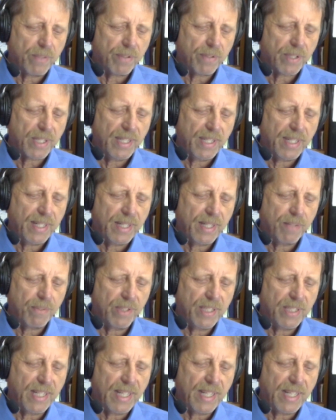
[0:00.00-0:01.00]
I had
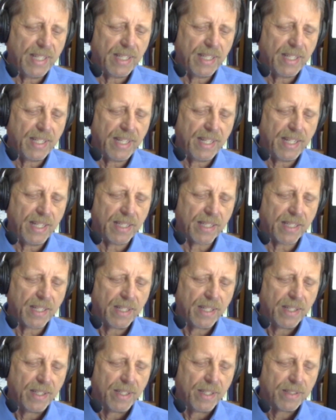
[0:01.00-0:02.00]
every day a headache
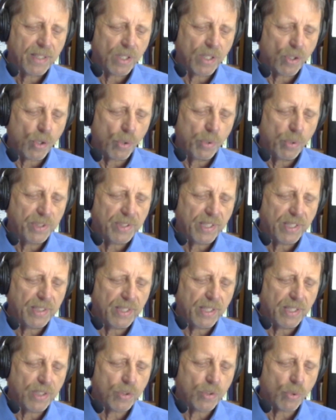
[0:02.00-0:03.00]
that always
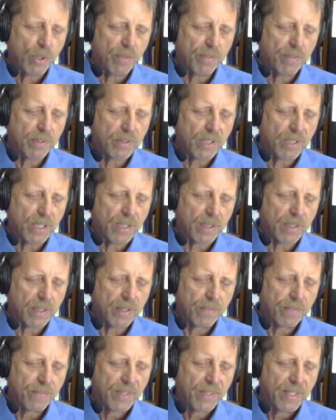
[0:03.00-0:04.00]
ended at 12 o'clock.
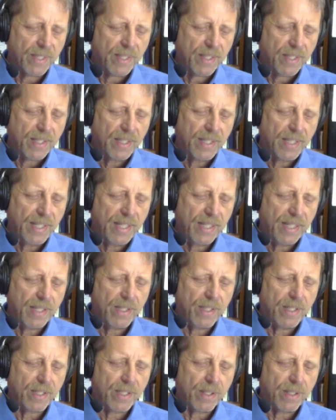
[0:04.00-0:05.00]
I
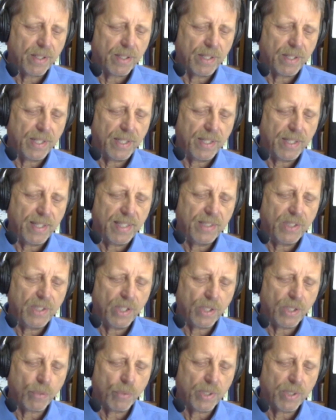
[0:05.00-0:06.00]
had
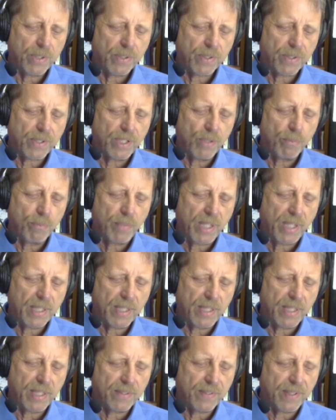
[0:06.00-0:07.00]
itching, which didn't make
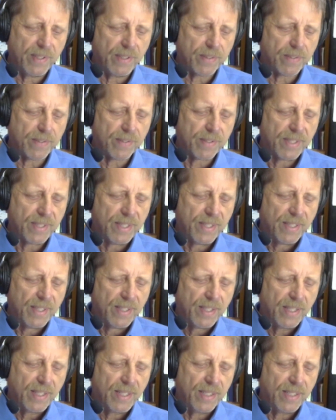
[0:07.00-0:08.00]
any sense.
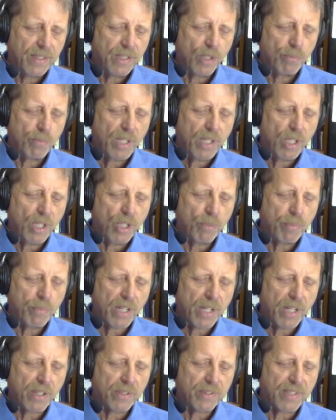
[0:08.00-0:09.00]
I had done many
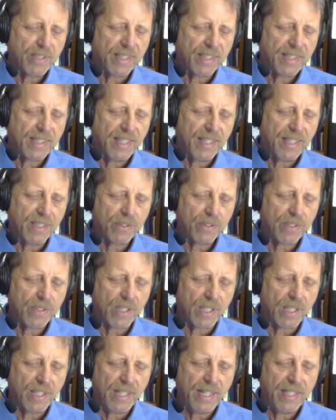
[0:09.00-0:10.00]
embarrassing things that
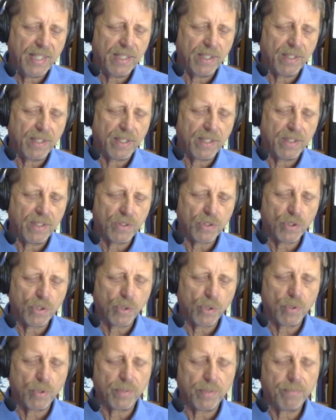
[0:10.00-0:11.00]
I hated, and so on.